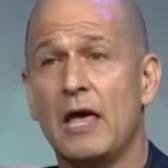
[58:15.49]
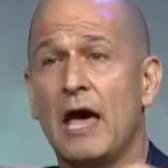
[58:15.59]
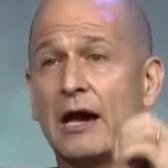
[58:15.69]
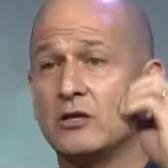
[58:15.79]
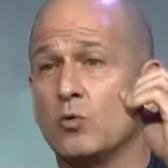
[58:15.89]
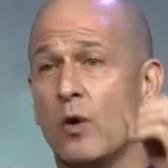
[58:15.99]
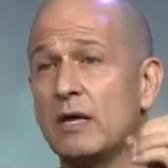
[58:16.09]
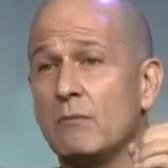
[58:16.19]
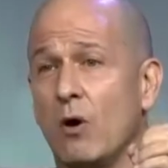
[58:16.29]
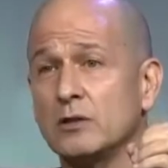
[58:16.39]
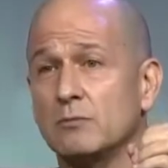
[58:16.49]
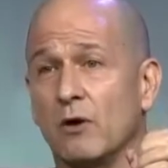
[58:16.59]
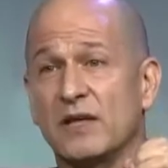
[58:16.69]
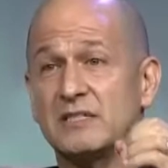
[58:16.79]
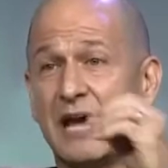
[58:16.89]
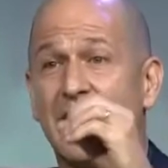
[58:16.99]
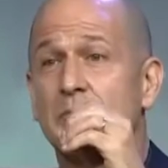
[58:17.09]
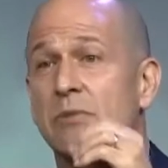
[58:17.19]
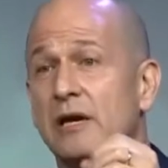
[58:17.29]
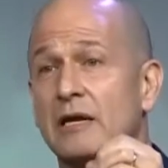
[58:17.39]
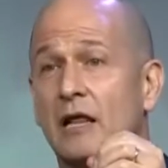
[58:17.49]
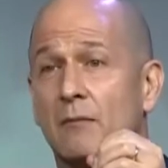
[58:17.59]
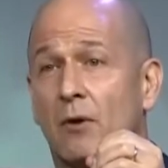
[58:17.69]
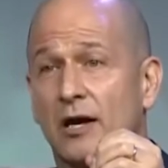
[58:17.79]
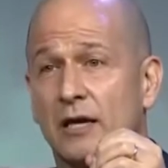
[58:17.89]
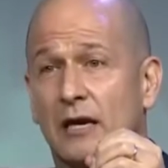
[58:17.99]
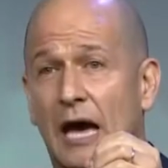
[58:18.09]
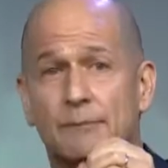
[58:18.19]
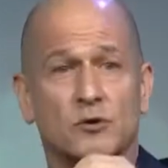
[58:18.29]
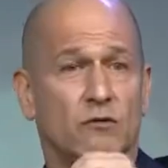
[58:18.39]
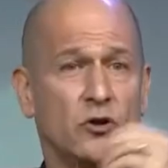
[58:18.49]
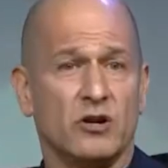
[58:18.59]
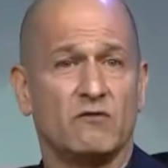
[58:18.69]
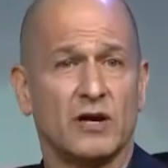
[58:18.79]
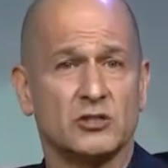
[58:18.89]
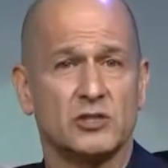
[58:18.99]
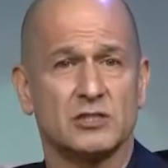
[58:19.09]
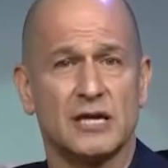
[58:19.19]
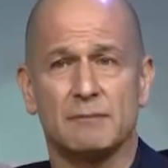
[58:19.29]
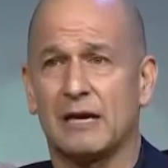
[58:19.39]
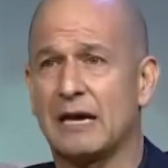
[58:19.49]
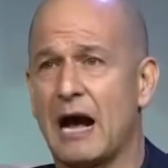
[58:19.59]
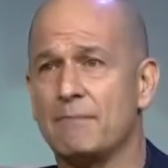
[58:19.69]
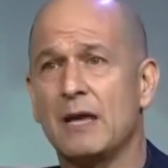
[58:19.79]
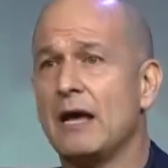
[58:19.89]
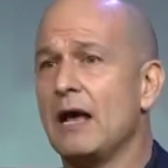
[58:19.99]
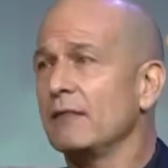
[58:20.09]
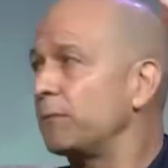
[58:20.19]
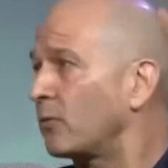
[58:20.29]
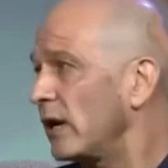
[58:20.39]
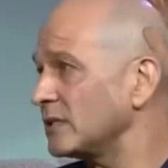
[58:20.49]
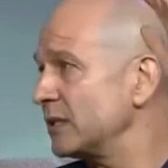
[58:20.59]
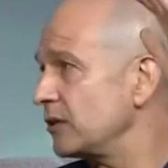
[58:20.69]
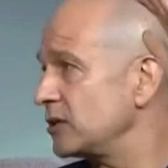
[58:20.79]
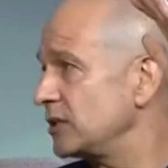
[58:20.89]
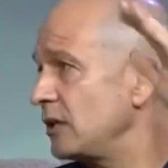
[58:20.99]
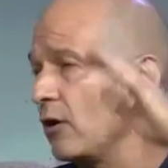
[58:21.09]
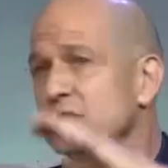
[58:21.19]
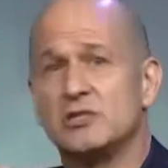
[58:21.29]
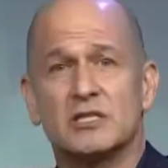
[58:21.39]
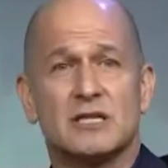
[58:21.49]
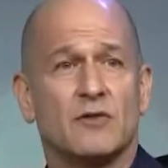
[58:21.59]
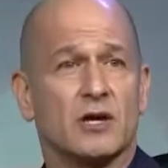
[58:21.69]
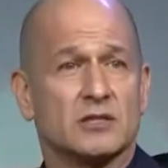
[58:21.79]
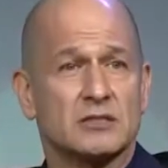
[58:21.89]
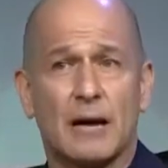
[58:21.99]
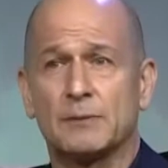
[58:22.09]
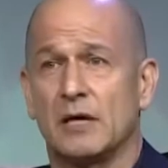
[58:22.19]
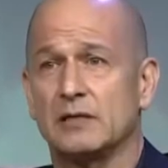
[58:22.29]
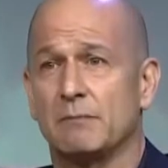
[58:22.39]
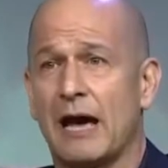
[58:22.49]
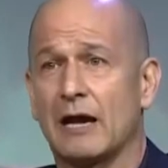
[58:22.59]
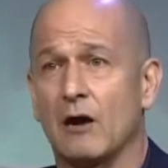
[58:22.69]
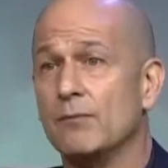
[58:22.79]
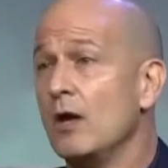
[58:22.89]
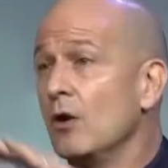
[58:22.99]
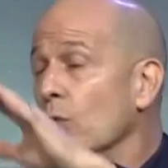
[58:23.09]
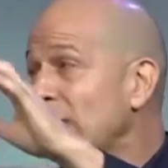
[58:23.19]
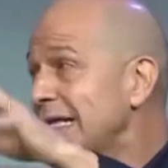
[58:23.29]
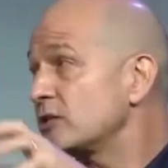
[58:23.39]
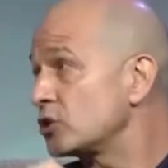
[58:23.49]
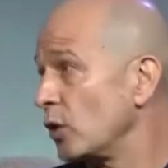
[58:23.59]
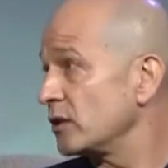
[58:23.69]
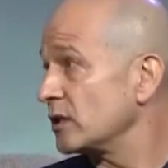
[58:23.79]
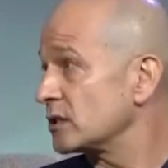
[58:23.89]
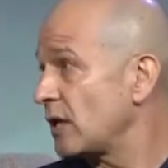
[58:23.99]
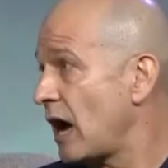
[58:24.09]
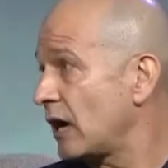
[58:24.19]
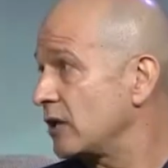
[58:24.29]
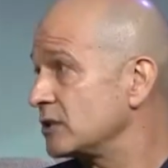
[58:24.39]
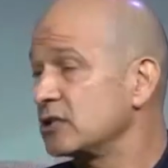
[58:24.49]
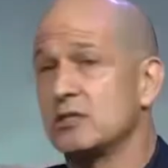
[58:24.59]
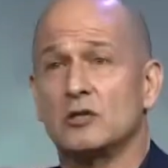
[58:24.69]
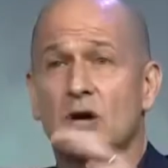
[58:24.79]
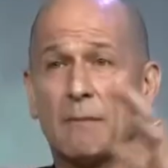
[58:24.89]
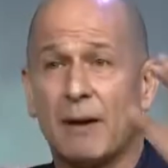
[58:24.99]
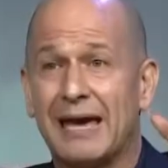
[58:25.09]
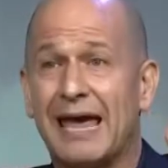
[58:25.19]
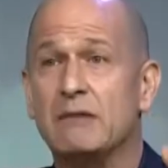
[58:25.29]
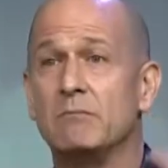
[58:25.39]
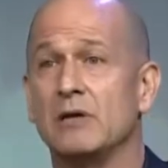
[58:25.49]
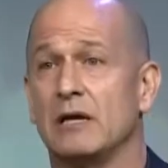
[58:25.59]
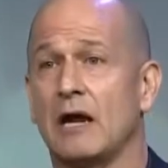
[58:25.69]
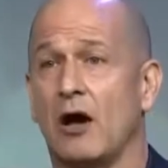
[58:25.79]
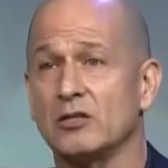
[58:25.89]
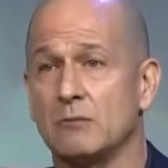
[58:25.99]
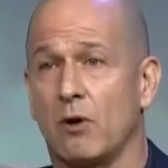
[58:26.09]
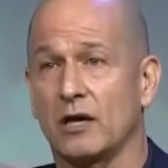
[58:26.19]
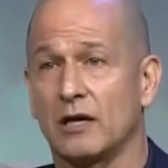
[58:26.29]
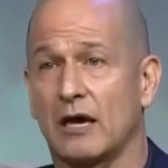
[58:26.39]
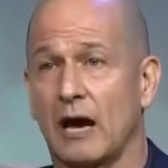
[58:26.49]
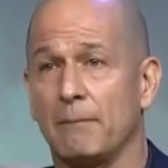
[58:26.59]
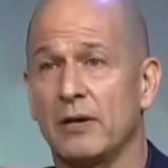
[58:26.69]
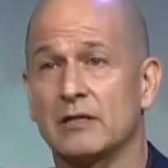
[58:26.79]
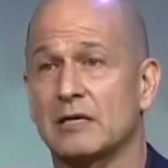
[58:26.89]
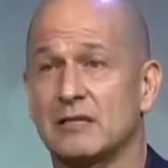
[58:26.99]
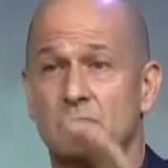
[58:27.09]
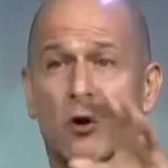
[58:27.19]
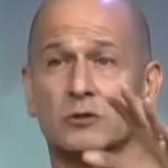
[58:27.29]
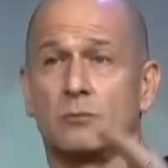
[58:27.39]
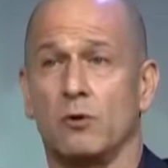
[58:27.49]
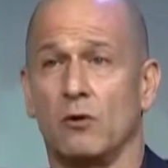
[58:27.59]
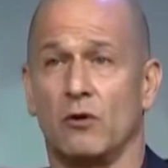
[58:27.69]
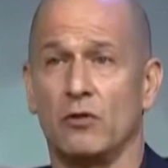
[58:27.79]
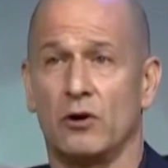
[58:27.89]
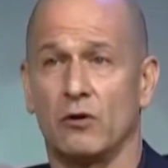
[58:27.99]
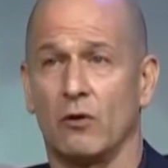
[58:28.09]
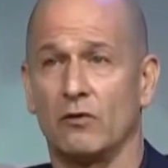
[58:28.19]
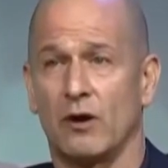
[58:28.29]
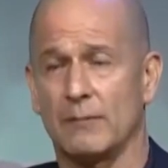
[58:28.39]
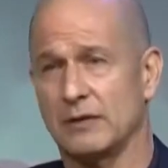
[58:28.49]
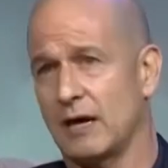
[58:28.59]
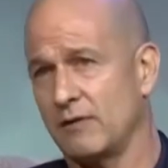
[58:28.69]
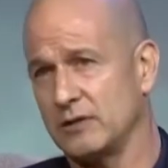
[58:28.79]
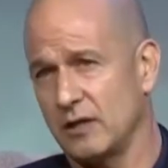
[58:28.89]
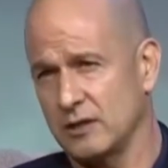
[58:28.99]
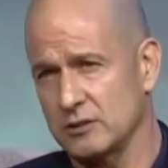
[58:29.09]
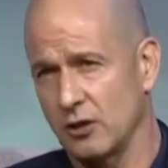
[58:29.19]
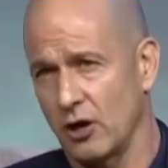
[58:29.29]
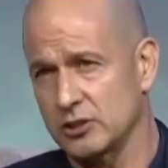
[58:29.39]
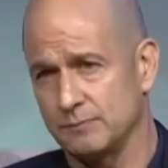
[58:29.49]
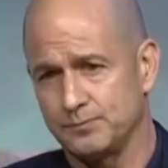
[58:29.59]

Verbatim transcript: At a 20 multiple, that's an $8 billion market cap. So if you're an investor, you say, my God, the president and the CEO has just said they're going to stop selling tobacco. We need to short this stock because it's going to drop by $8 billion in market cap, because that's a multiple and on their EBITDA that they just lost.